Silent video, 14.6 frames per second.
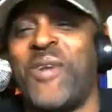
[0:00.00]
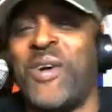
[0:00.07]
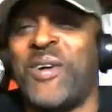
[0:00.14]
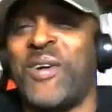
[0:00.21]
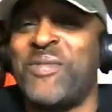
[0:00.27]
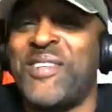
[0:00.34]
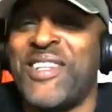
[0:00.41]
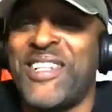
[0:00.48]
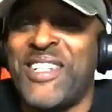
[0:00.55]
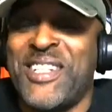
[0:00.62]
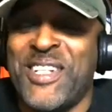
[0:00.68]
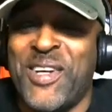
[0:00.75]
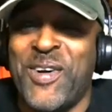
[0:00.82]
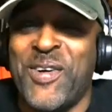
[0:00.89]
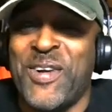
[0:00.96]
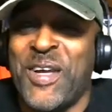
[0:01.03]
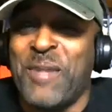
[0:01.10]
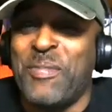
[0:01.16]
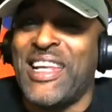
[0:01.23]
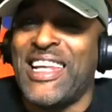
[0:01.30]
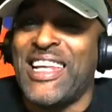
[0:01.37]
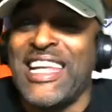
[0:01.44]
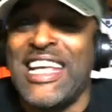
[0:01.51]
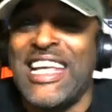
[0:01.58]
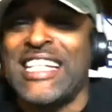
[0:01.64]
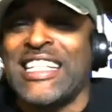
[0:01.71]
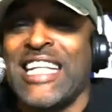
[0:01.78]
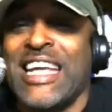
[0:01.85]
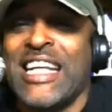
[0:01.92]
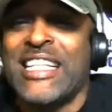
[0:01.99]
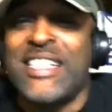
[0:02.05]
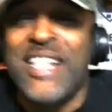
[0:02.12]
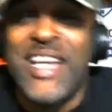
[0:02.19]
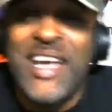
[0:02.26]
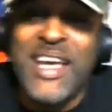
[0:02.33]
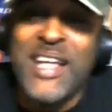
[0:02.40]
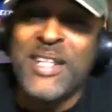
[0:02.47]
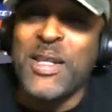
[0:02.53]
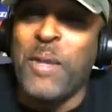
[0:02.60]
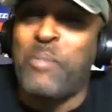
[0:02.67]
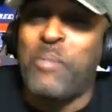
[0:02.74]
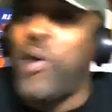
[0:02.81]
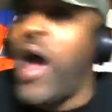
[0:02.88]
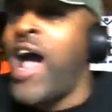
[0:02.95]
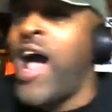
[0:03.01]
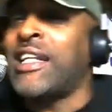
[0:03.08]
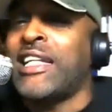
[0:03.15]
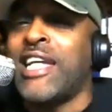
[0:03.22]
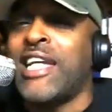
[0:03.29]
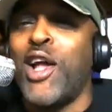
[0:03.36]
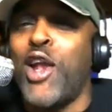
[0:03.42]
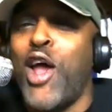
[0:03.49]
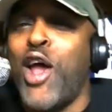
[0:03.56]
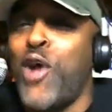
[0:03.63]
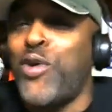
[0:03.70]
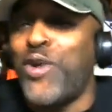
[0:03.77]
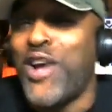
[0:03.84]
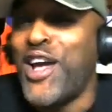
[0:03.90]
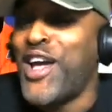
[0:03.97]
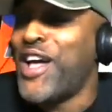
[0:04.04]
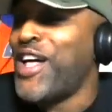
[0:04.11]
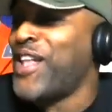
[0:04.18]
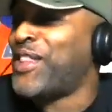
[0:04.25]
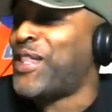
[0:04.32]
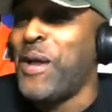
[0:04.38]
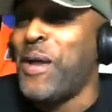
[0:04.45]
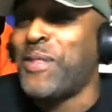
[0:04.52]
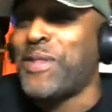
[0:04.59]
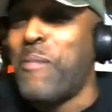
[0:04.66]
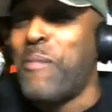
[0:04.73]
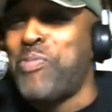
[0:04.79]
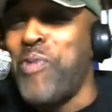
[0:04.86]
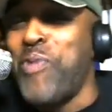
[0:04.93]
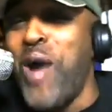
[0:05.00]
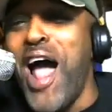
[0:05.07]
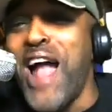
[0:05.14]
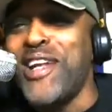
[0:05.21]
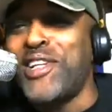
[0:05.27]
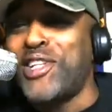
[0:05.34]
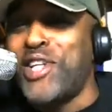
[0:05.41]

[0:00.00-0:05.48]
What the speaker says: Welcome to the show, Emmett Lynch, the Bron Killer. The Bron